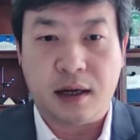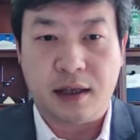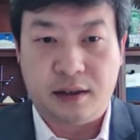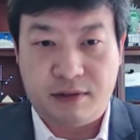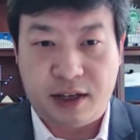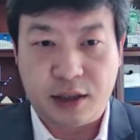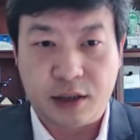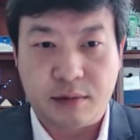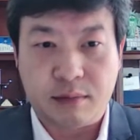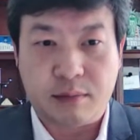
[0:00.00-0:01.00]

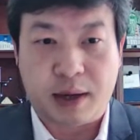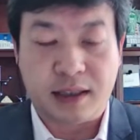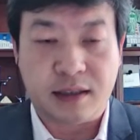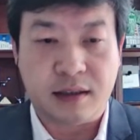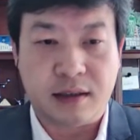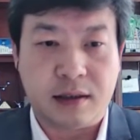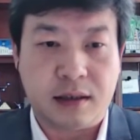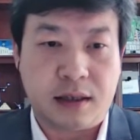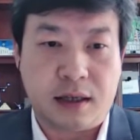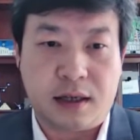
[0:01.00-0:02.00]
invention patent,
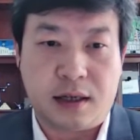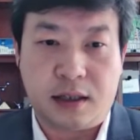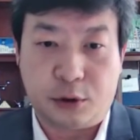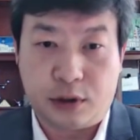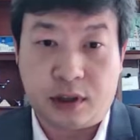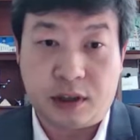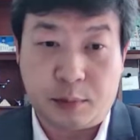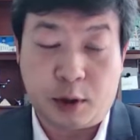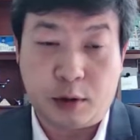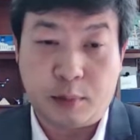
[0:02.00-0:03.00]
utility
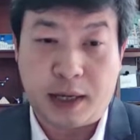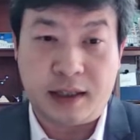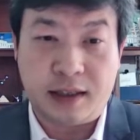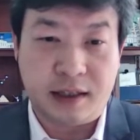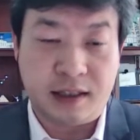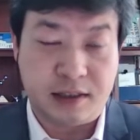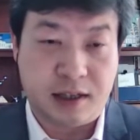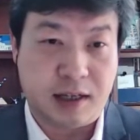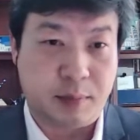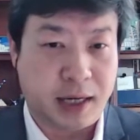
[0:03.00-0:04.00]
model patent, and
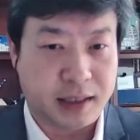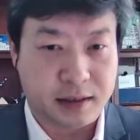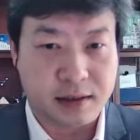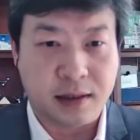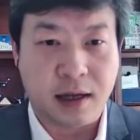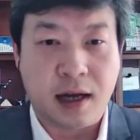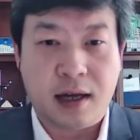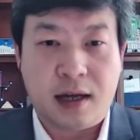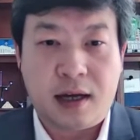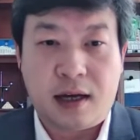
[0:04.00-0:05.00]
design patent.
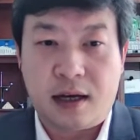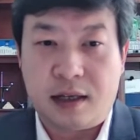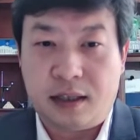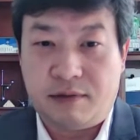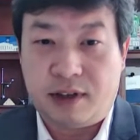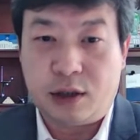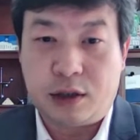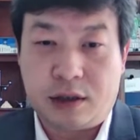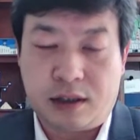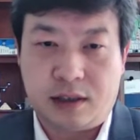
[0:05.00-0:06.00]

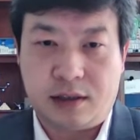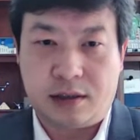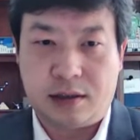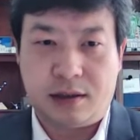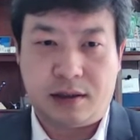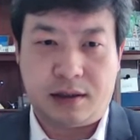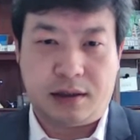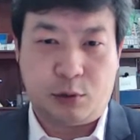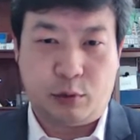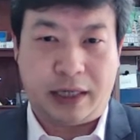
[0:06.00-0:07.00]
Invention is
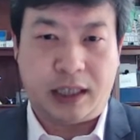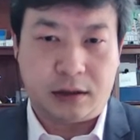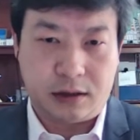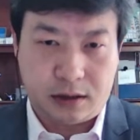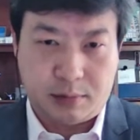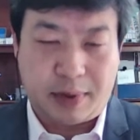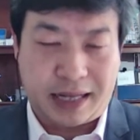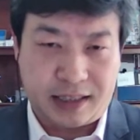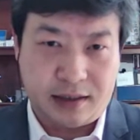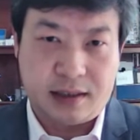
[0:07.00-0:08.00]
the regular
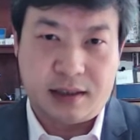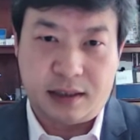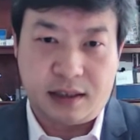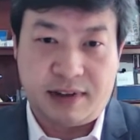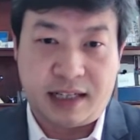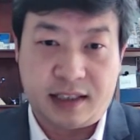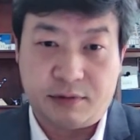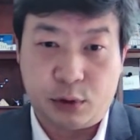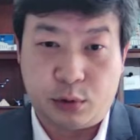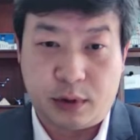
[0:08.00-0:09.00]
patent, is valid
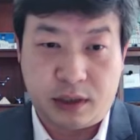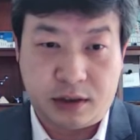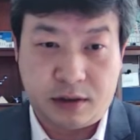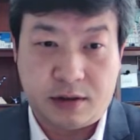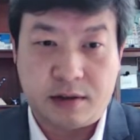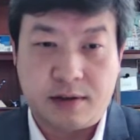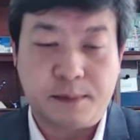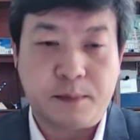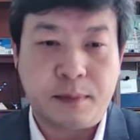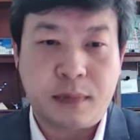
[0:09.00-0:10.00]
for 20 years.
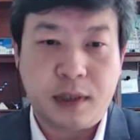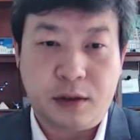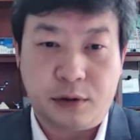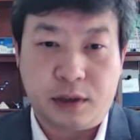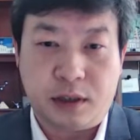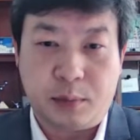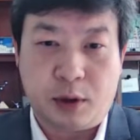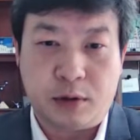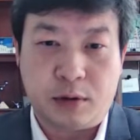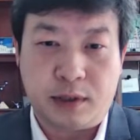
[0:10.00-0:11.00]
Utility
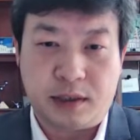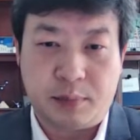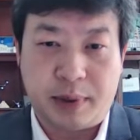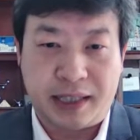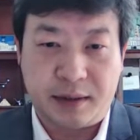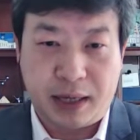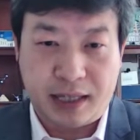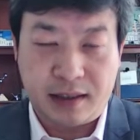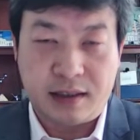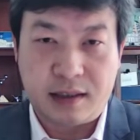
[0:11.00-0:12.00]
model is the petty
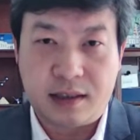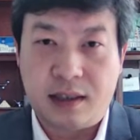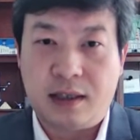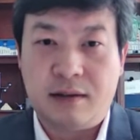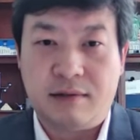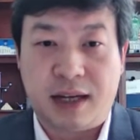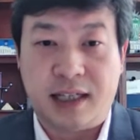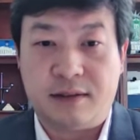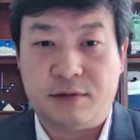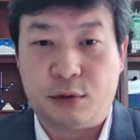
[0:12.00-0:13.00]
patent,
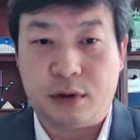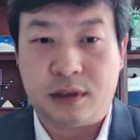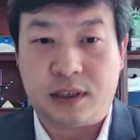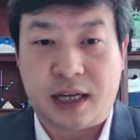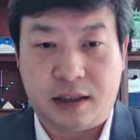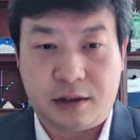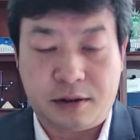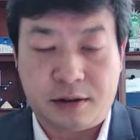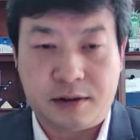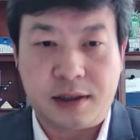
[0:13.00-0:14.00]
valid for 10
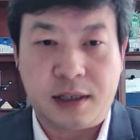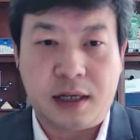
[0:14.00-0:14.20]
years.